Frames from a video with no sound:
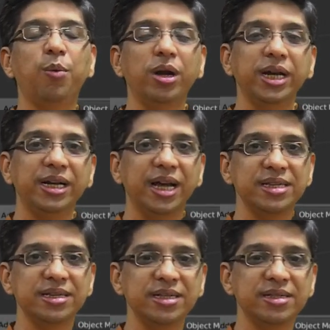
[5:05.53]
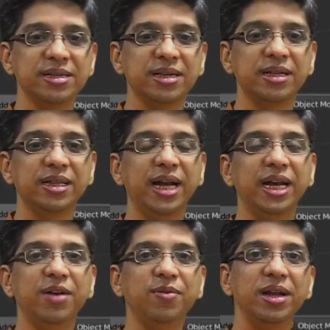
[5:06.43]
What it does is
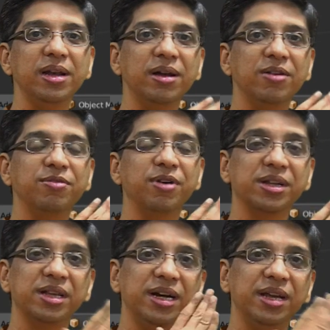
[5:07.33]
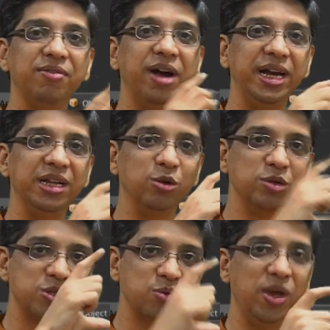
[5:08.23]
that it will further divide
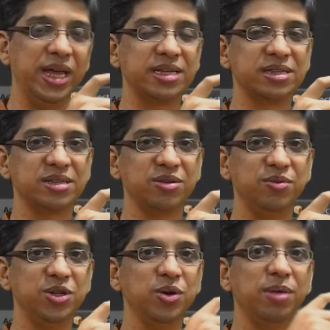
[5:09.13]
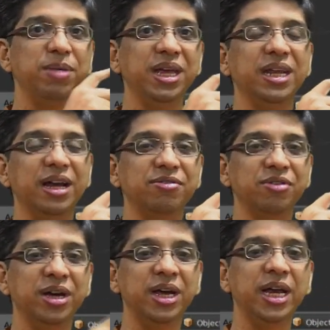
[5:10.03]
those squares which were big
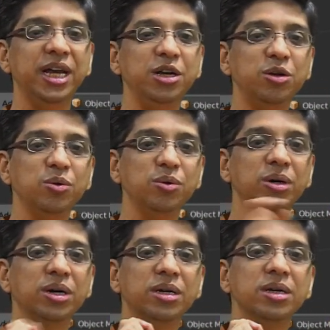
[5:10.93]
enough into